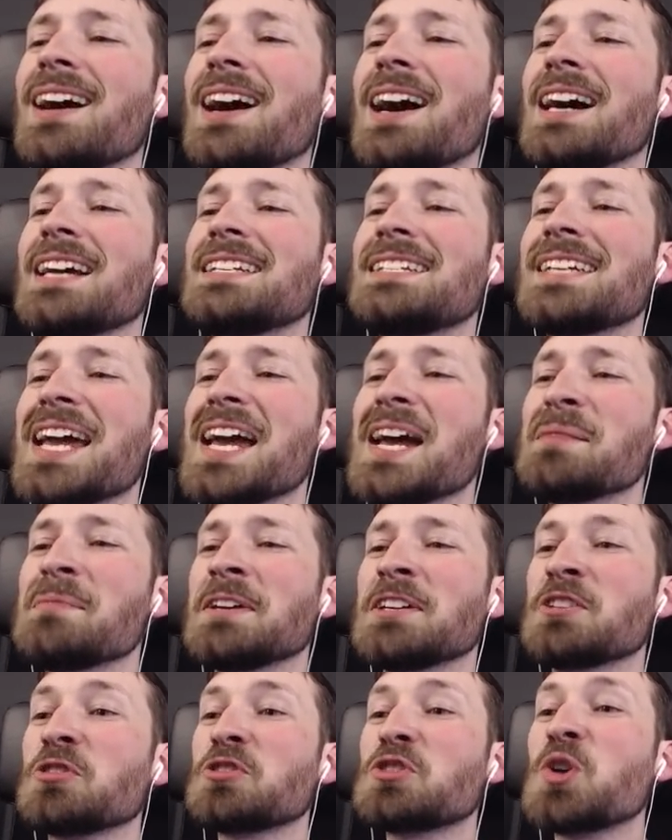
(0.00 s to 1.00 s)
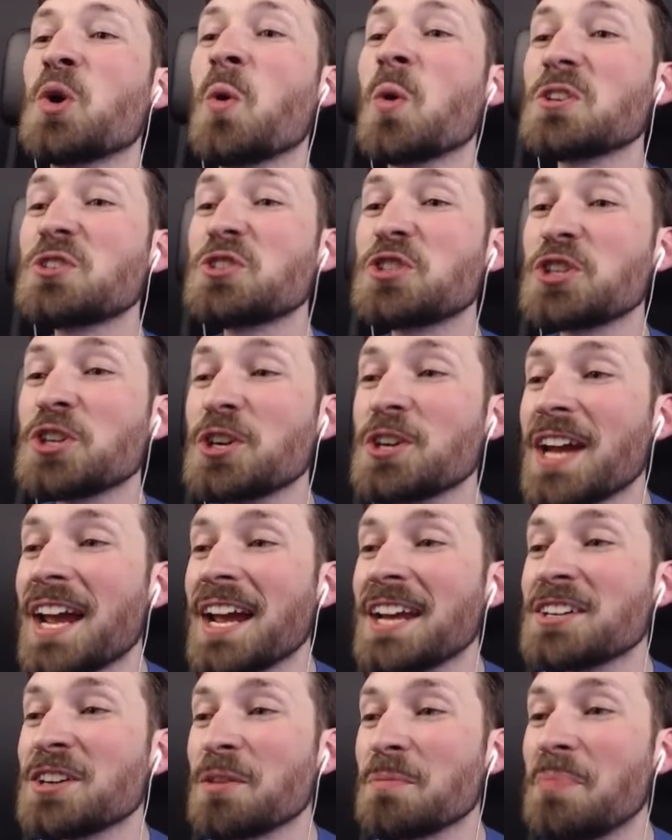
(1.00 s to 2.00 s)
God damn it! You're tortured
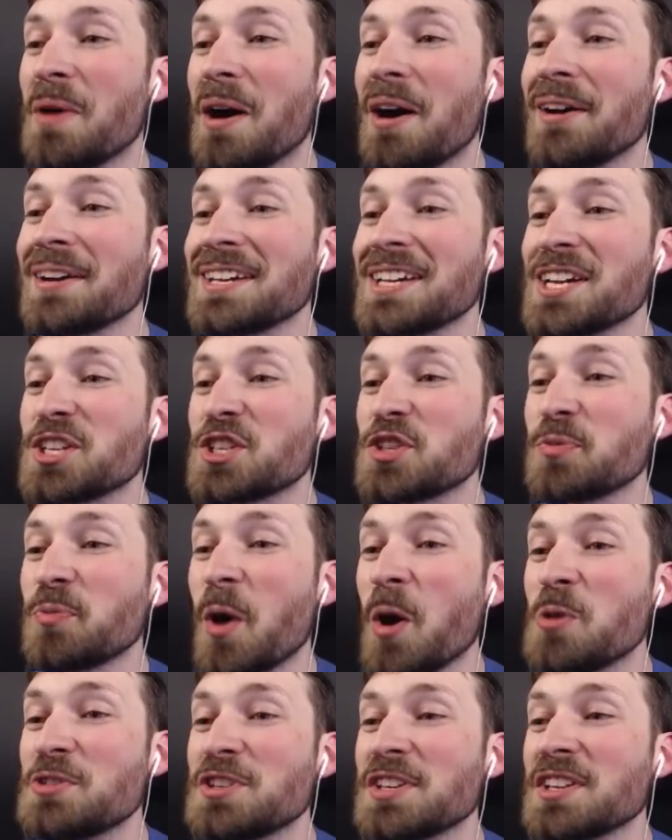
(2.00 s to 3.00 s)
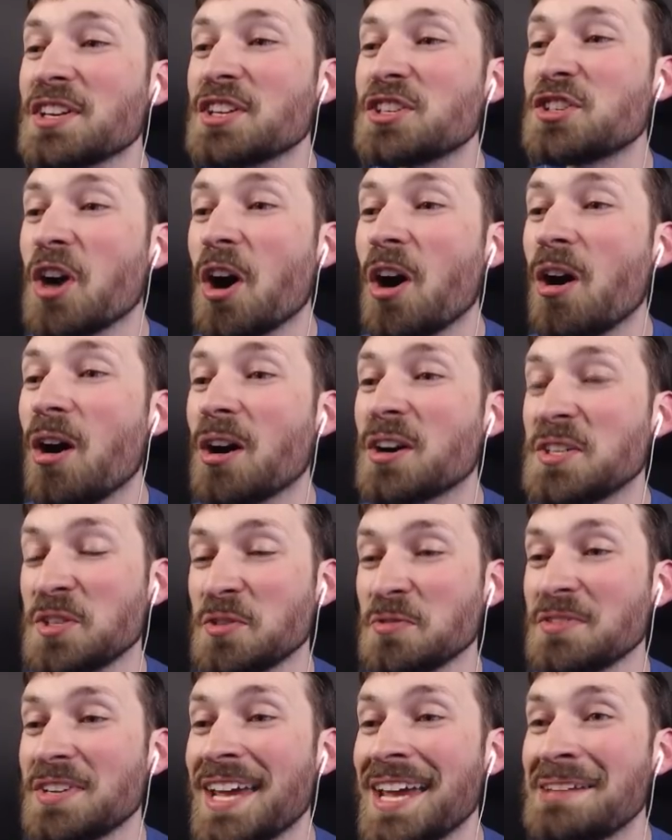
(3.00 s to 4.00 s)
and your body is thrown to the
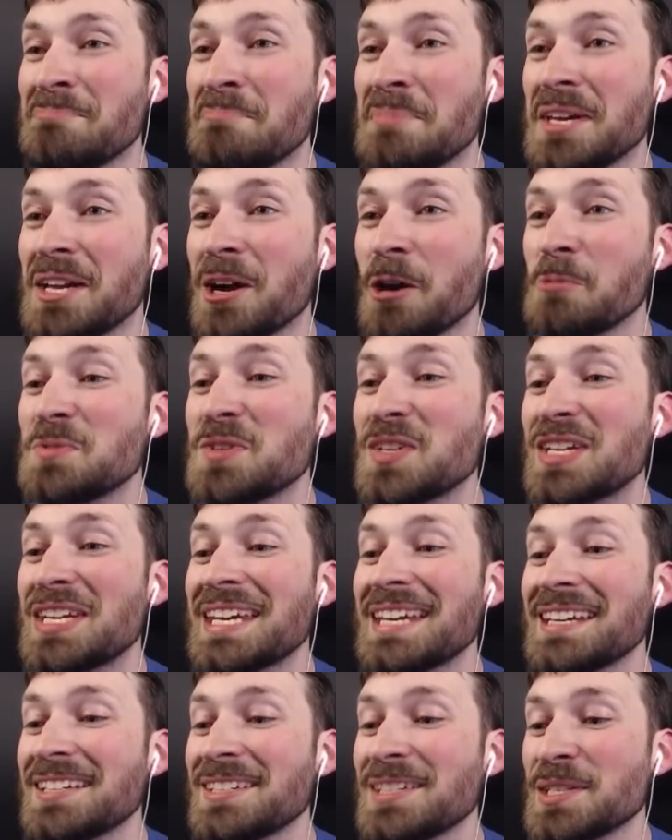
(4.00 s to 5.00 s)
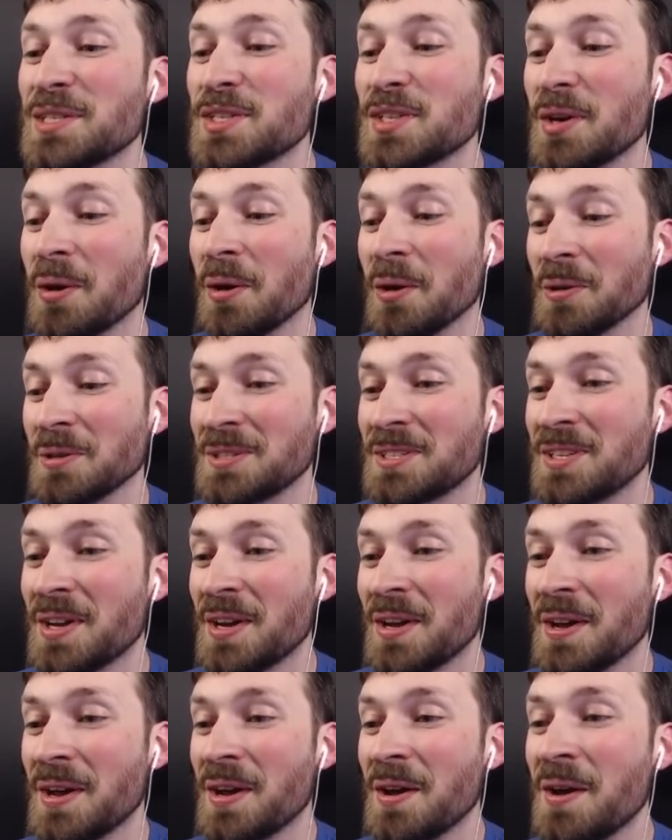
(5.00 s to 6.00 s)
dogs. Your name becomes an insult.
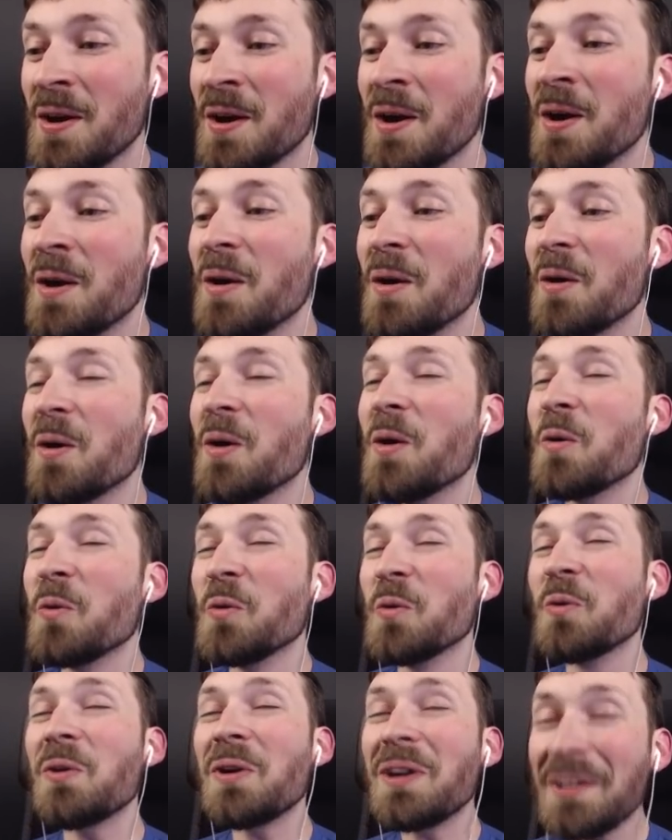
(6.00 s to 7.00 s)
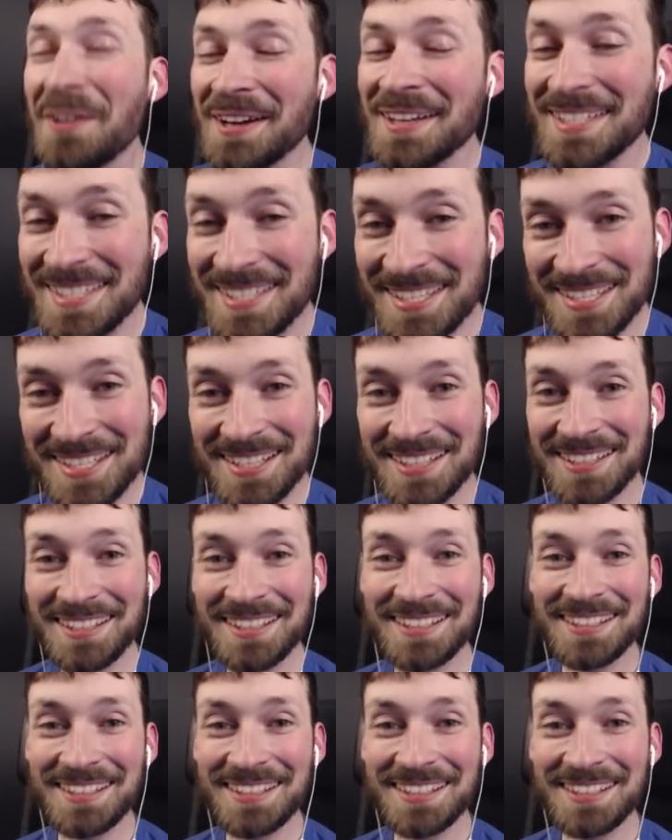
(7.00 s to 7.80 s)
What?